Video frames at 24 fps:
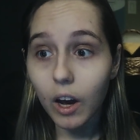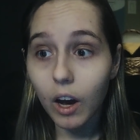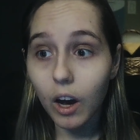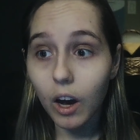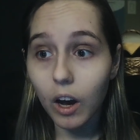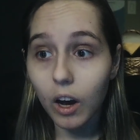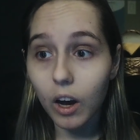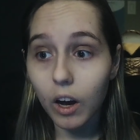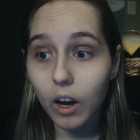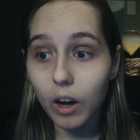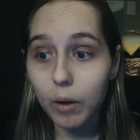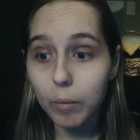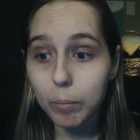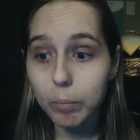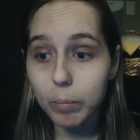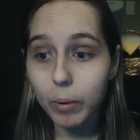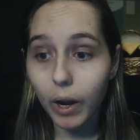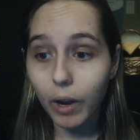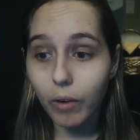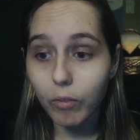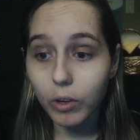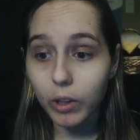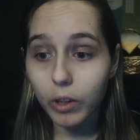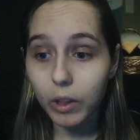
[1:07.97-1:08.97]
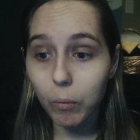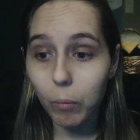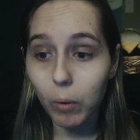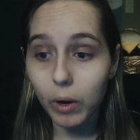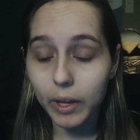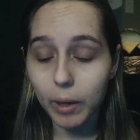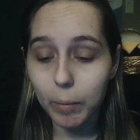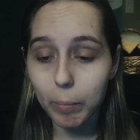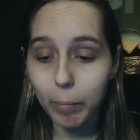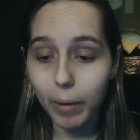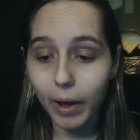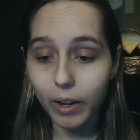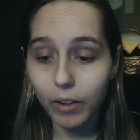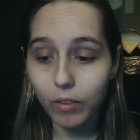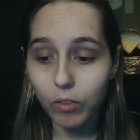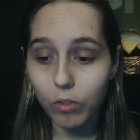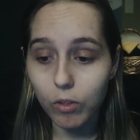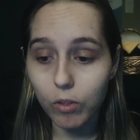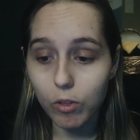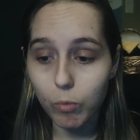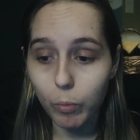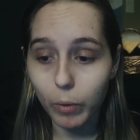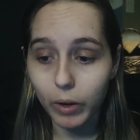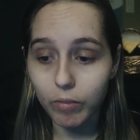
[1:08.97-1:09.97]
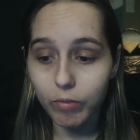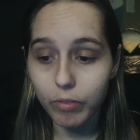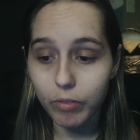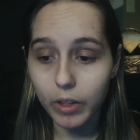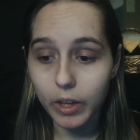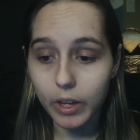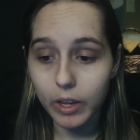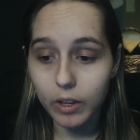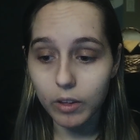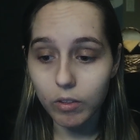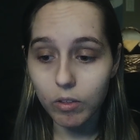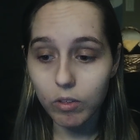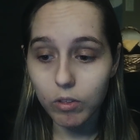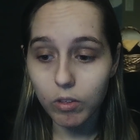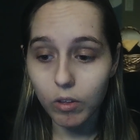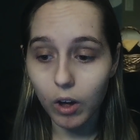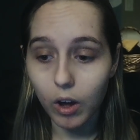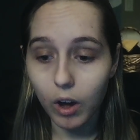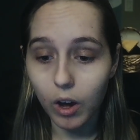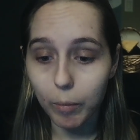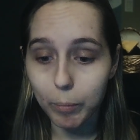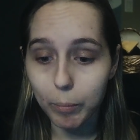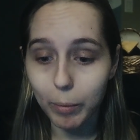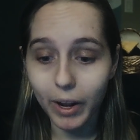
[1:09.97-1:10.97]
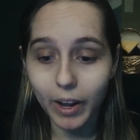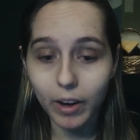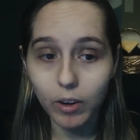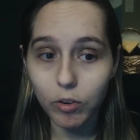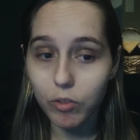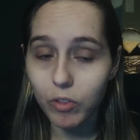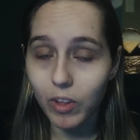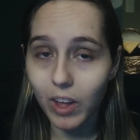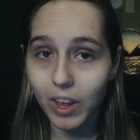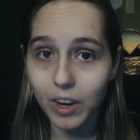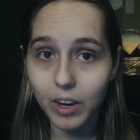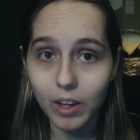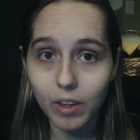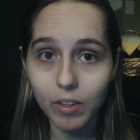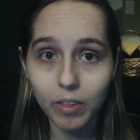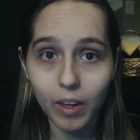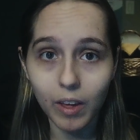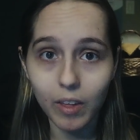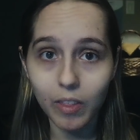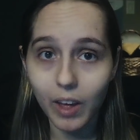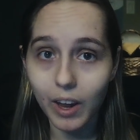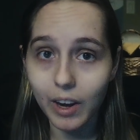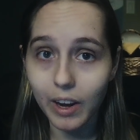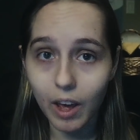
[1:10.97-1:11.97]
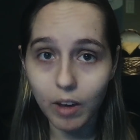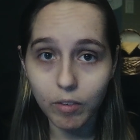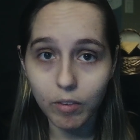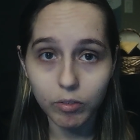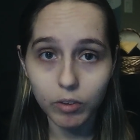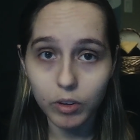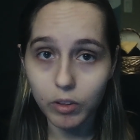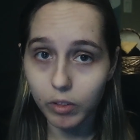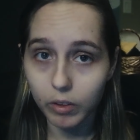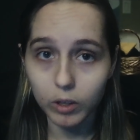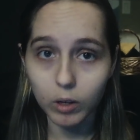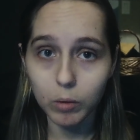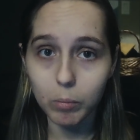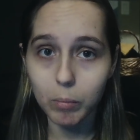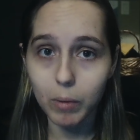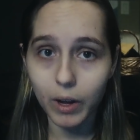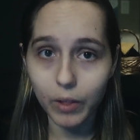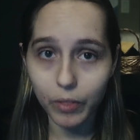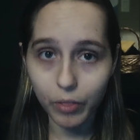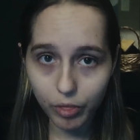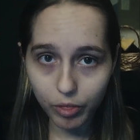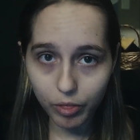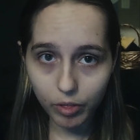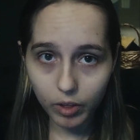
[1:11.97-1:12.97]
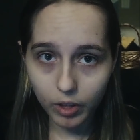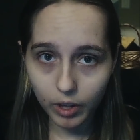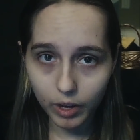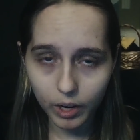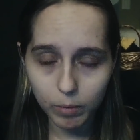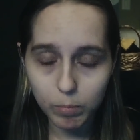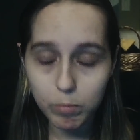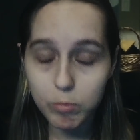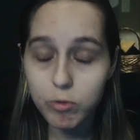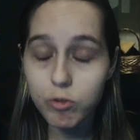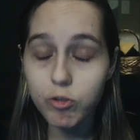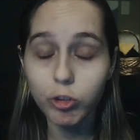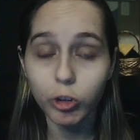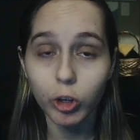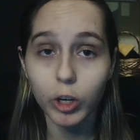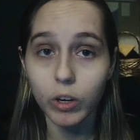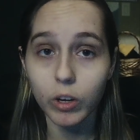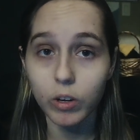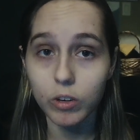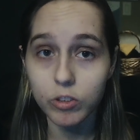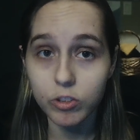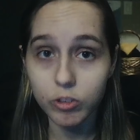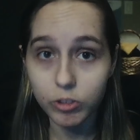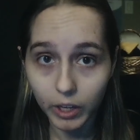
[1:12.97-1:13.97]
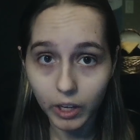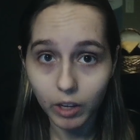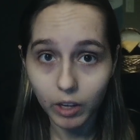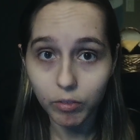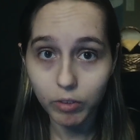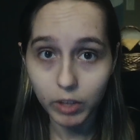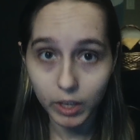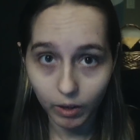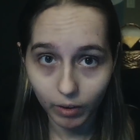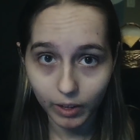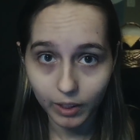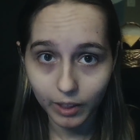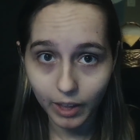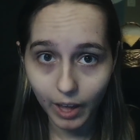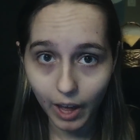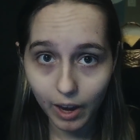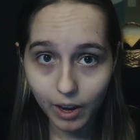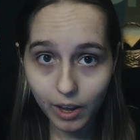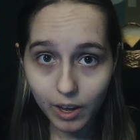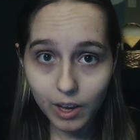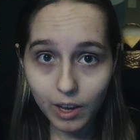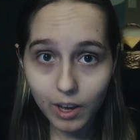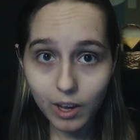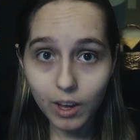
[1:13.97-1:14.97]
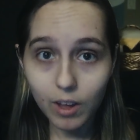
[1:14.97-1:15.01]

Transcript: But I really want to get back into the swing of things, but I understand I say that every single month, and I'm sure you're sick of hearing that.